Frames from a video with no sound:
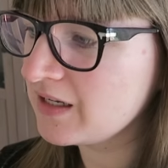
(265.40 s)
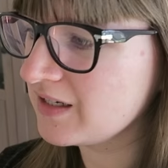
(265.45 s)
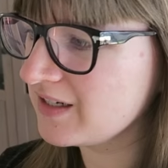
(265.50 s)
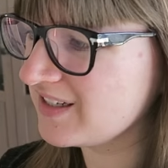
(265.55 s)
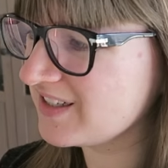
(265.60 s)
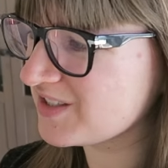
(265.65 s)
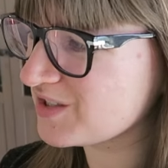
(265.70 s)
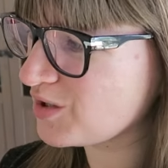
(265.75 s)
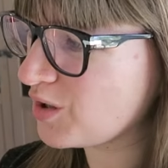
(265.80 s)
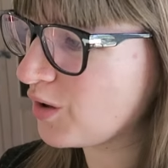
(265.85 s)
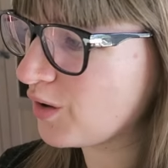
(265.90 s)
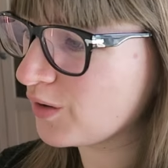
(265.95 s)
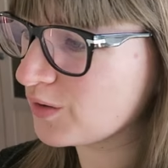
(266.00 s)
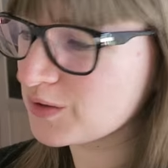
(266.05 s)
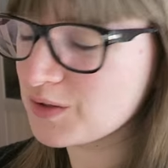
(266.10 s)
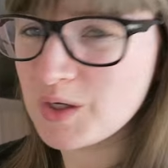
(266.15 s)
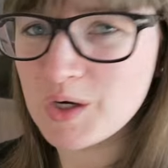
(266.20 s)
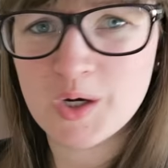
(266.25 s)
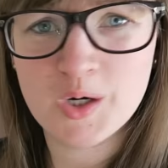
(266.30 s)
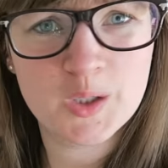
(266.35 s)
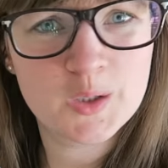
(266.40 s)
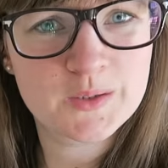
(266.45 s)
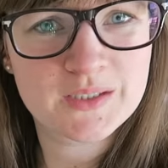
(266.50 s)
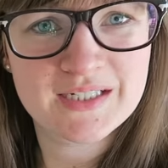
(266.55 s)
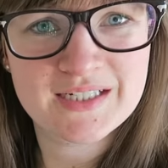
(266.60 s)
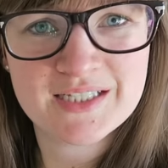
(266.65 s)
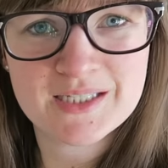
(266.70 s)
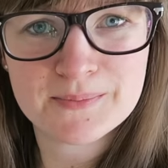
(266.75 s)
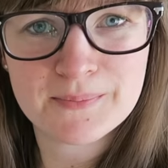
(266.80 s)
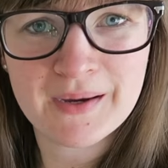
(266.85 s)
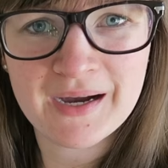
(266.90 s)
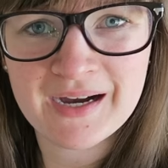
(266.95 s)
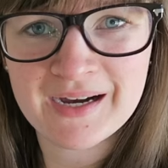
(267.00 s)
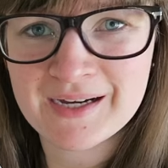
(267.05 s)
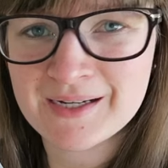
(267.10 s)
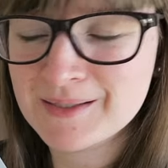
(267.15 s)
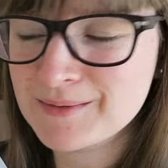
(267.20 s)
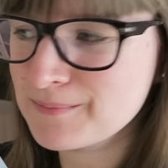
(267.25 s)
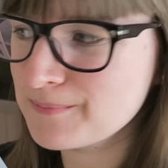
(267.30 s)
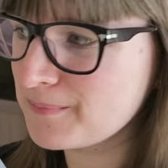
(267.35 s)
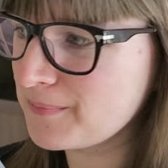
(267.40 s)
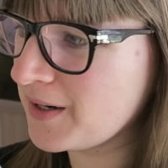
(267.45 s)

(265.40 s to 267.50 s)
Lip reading: It is called Odinsbarn